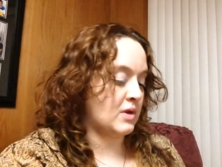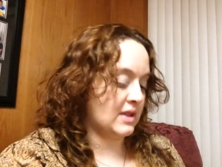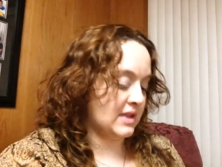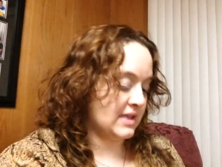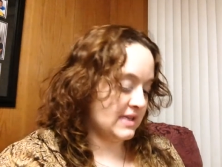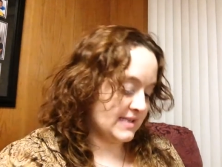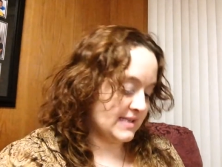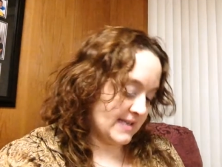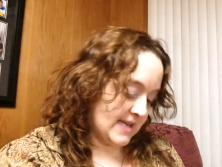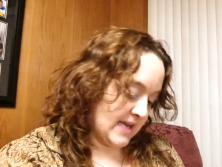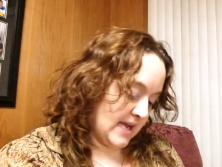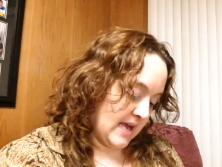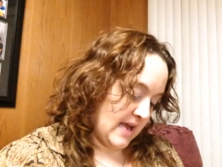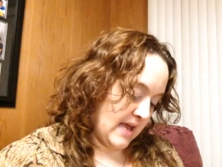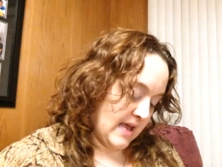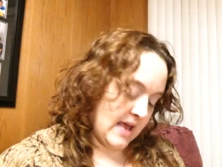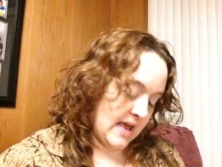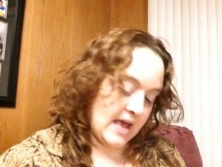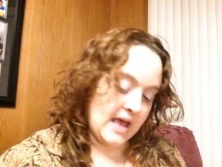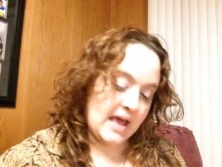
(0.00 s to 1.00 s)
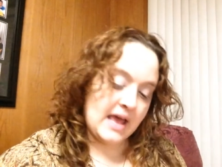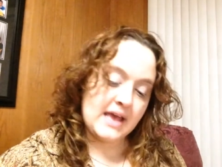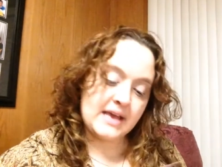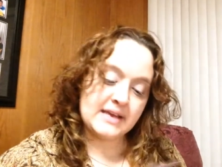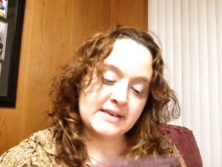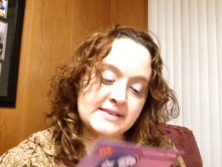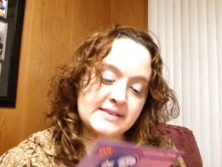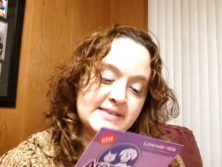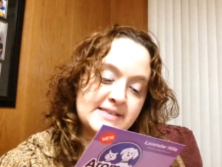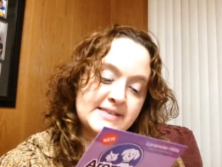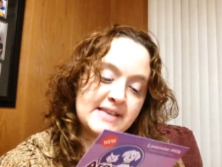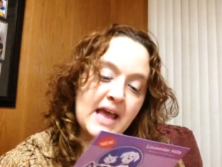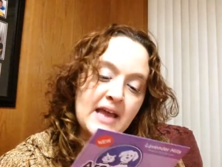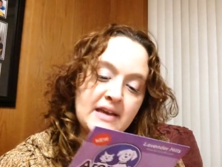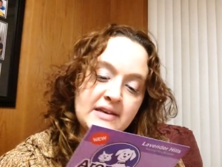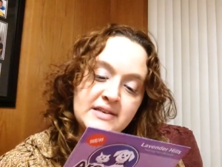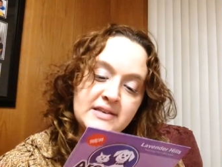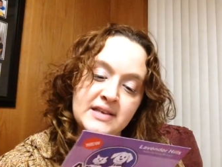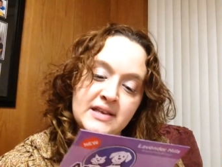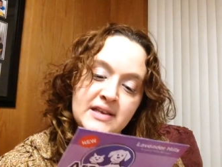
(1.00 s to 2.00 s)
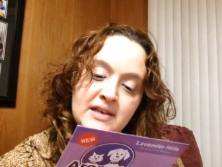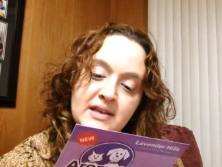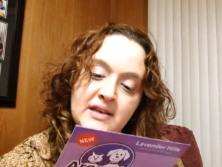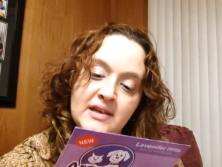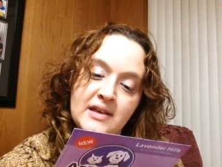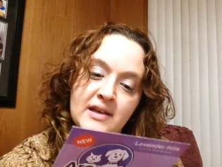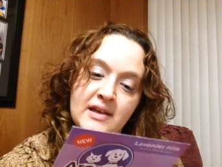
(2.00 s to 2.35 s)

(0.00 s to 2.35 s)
releasing scent.